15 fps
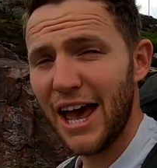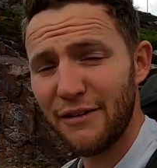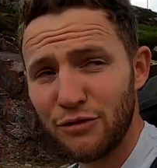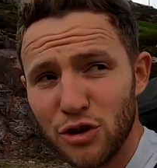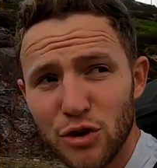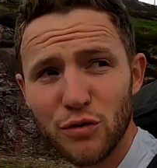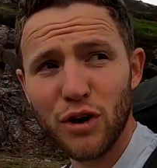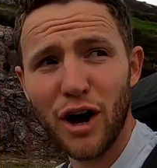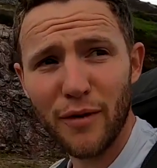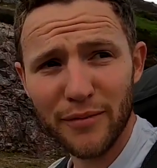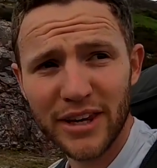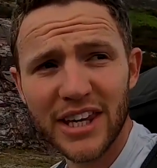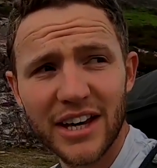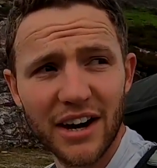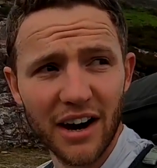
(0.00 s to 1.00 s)
If you've
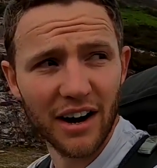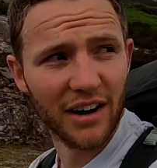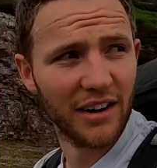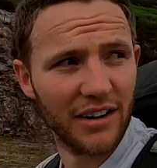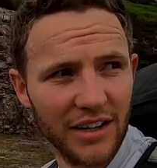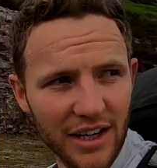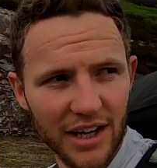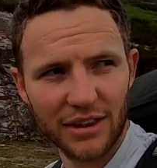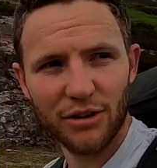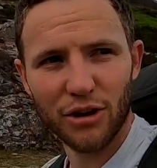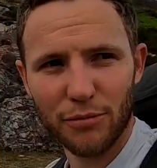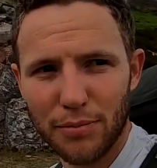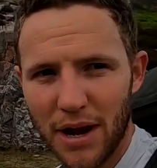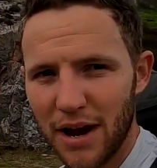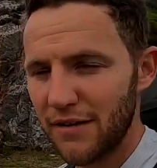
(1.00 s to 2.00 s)
come here,
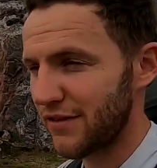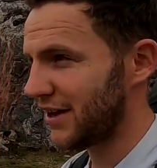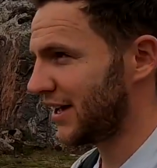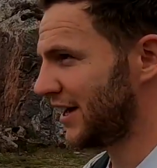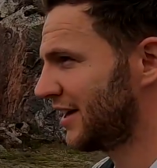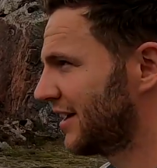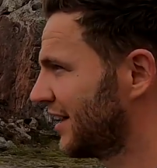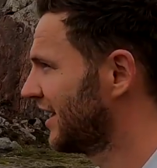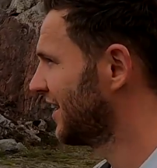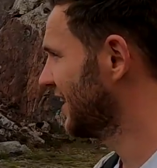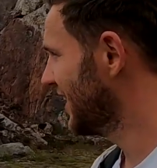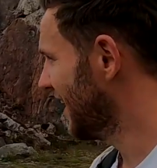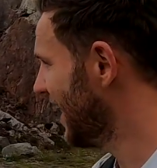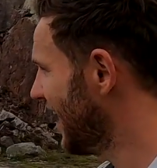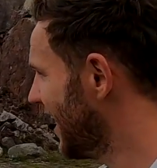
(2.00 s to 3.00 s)
Kinloch Bervie
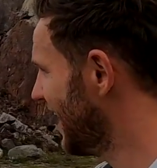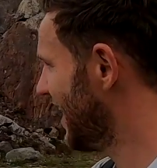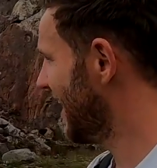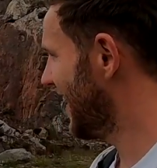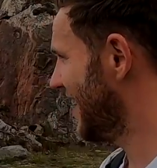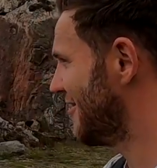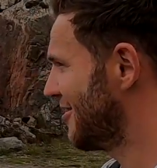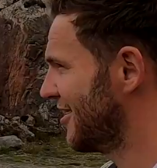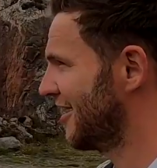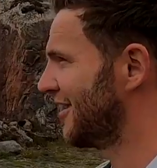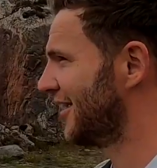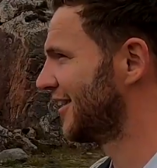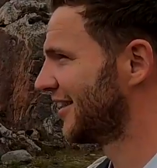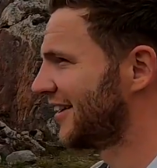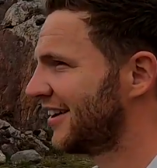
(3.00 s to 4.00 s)

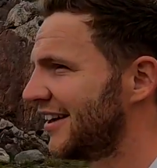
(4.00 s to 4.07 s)
area,